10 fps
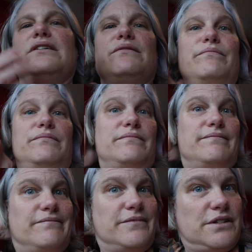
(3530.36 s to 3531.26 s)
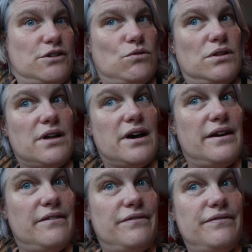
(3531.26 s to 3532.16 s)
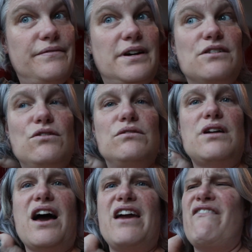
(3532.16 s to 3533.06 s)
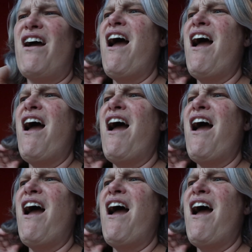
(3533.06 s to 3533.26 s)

I'm going to go live. I'll go live.